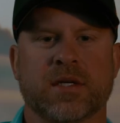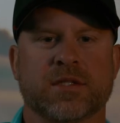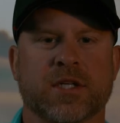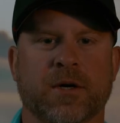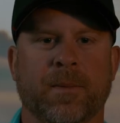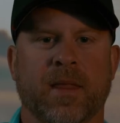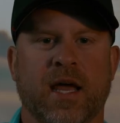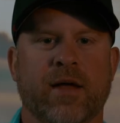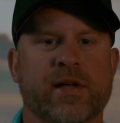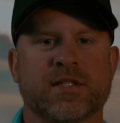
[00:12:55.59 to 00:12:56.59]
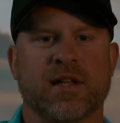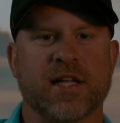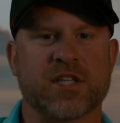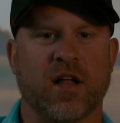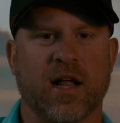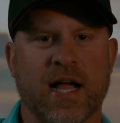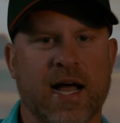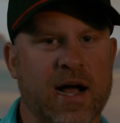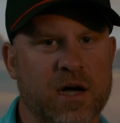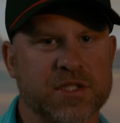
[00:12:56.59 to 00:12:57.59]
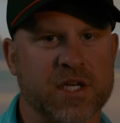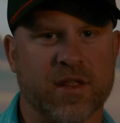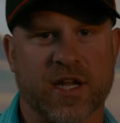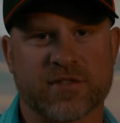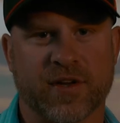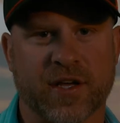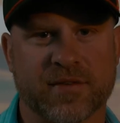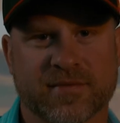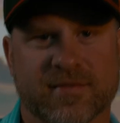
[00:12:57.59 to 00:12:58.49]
So anyways, that's all I got. I'll see you in the next video.